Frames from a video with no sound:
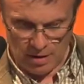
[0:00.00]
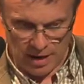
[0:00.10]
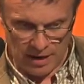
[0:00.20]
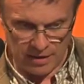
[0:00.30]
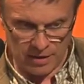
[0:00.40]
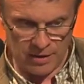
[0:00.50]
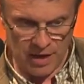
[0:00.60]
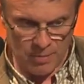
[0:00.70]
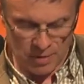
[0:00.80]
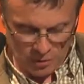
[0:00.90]
Another
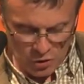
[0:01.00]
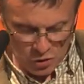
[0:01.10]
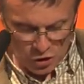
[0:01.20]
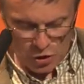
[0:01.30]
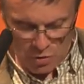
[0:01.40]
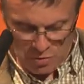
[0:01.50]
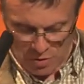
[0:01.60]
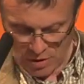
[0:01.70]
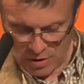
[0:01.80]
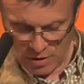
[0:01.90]
table to show
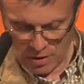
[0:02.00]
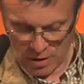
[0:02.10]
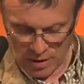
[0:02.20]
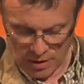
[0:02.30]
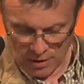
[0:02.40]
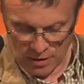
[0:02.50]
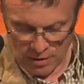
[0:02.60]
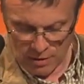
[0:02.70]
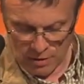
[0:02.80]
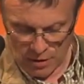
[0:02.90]

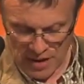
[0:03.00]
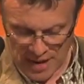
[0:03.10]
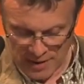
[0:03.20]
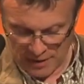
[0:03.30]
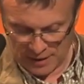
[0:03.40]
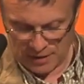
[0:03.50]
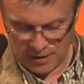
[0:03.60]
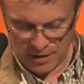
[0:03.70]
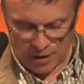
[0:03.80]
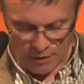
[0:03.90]
the yields
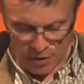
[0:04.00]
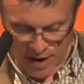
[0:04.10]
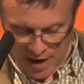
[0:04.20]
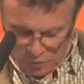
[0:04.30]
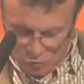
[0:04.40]
of the 9